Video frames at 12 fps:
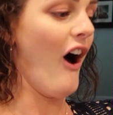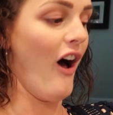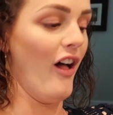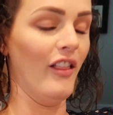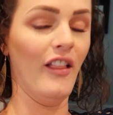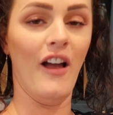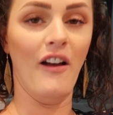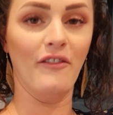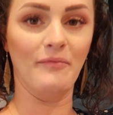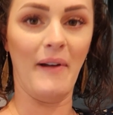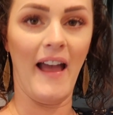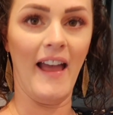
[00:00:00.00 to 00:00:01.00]
all
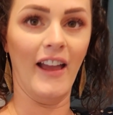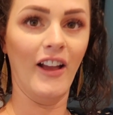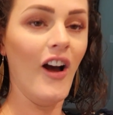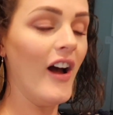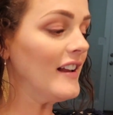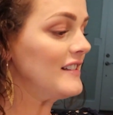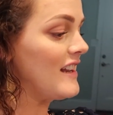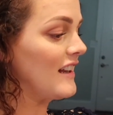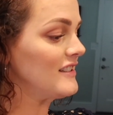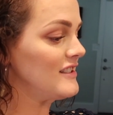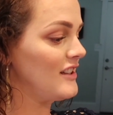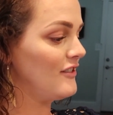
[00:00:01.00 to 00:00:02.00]
of my
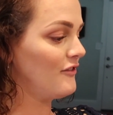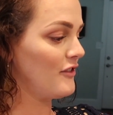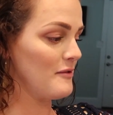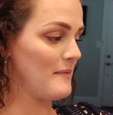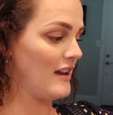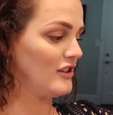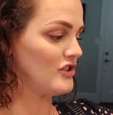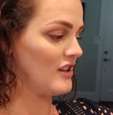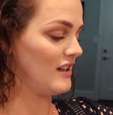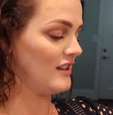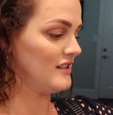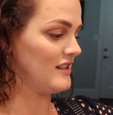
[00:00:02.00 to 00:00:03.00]
contacts
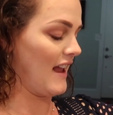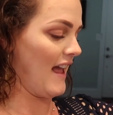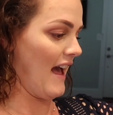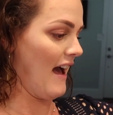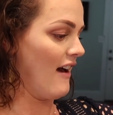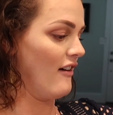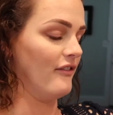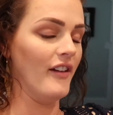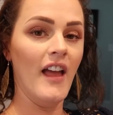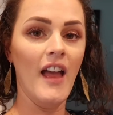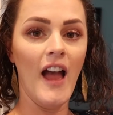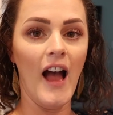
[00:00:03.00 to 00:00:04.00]
informations. I
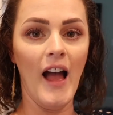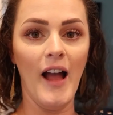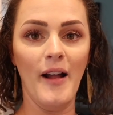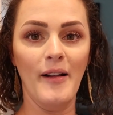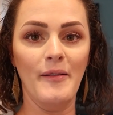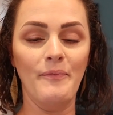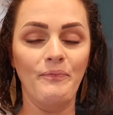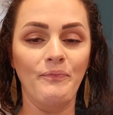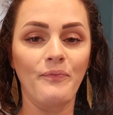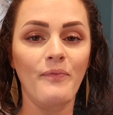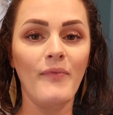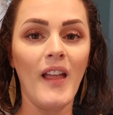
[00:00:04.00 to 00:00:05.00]
have
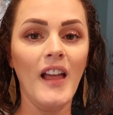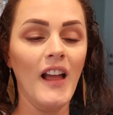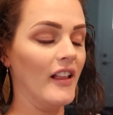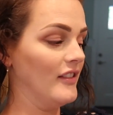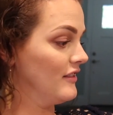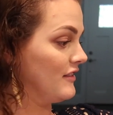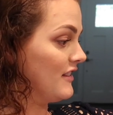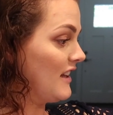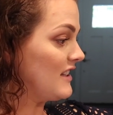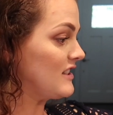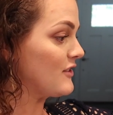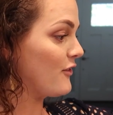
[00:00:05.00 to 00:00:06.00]
um,
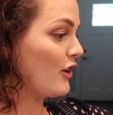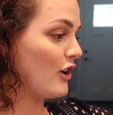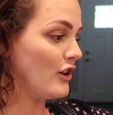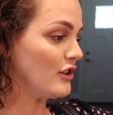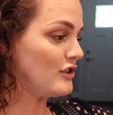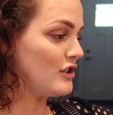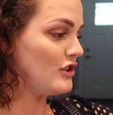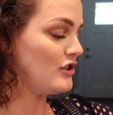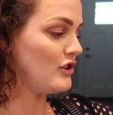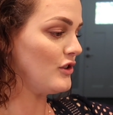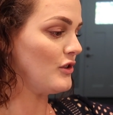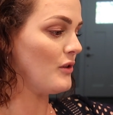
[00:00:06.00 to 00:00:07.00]
lists for her to
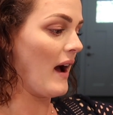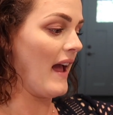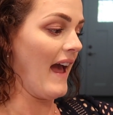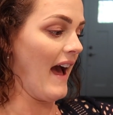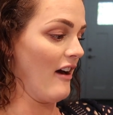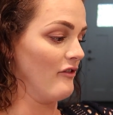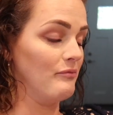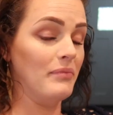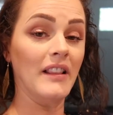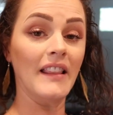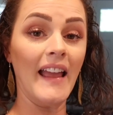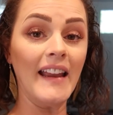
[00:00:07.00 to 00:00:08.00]
do. I have
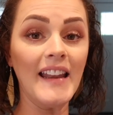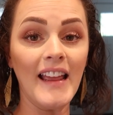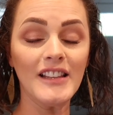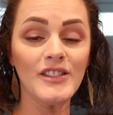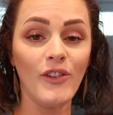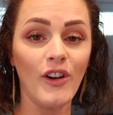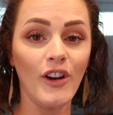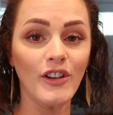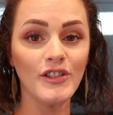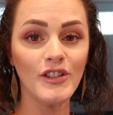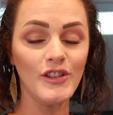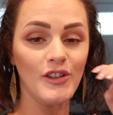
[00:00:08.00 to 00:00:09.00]
play dates for
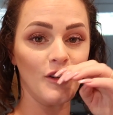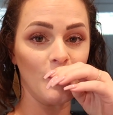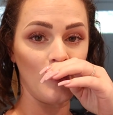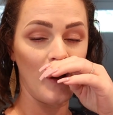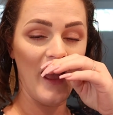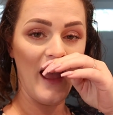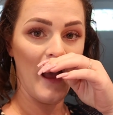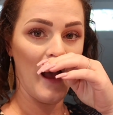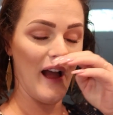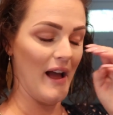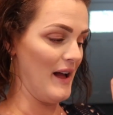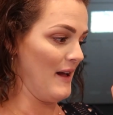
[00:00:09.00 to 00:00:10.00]
her to do.
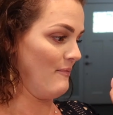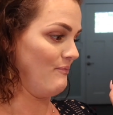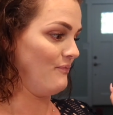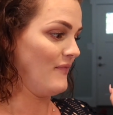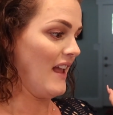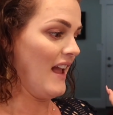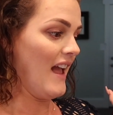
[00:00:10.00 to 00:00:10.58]
Um,